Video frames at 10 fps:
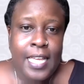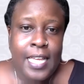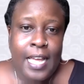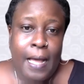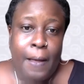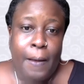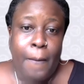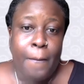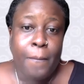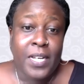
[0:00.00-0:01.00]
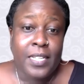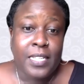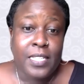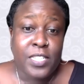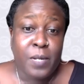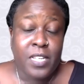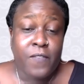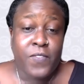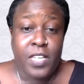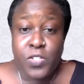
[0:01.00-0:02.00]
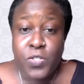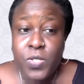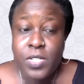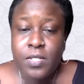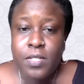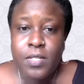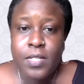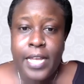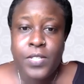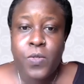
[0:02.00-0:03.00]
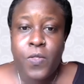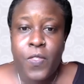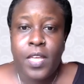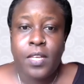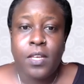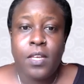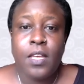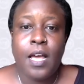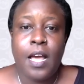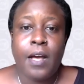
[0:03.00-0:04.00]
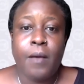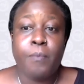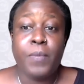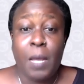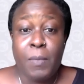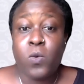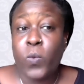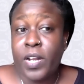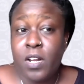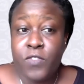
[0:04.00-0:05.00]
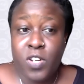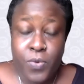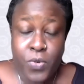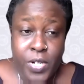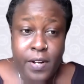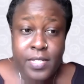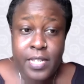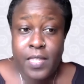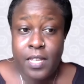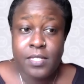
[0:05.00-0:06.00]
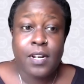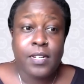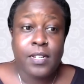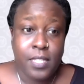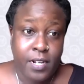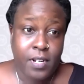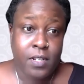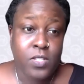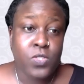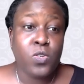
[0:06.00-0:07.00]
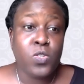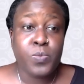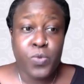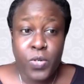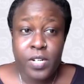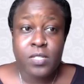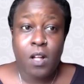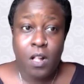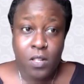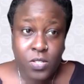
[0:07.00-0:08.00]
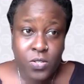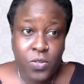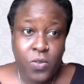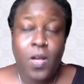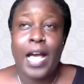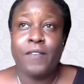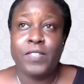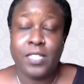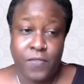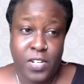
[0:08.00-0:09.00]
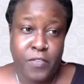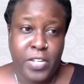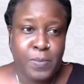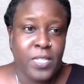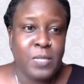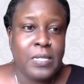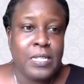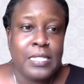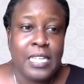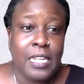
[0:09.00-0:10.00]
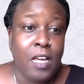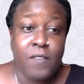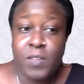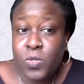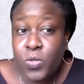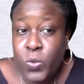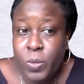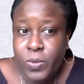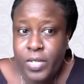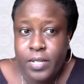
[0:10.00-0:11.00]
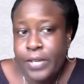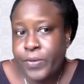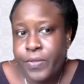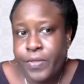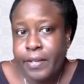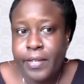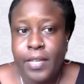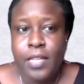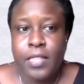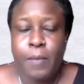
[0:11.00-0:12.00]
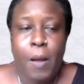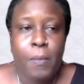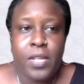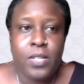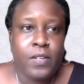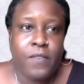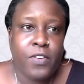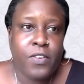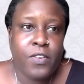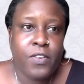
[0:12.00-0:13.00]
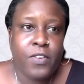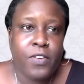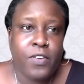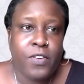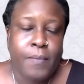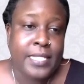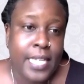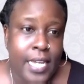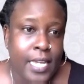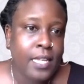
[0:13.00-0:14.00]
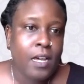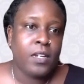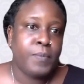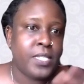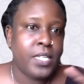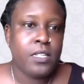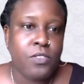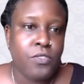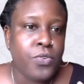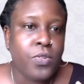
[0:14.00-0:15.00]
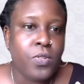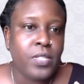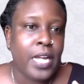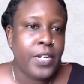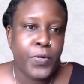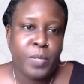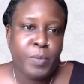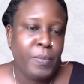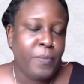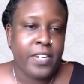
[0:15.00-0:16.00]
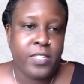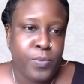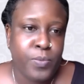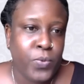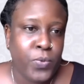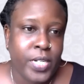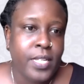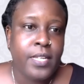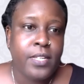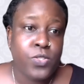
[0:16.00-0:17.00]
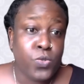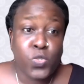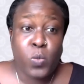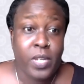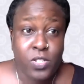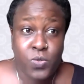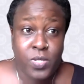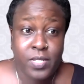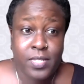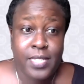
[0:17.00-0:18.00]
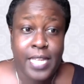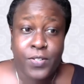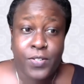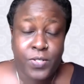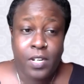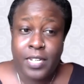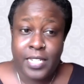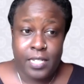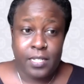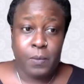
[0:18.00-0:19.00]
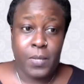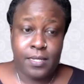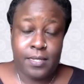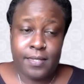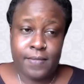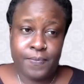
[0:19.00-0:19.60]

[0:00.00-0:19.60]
But in terms of the institutional, I do think becoming aware of your brokers, I think it starts there, because those brokers also have a significant responsibility, and a lot of them don't know about it, I don't think. They probably never realize that by taking on a particular role that they're going to be providing support to so many students, actually, on a day-to-day basis.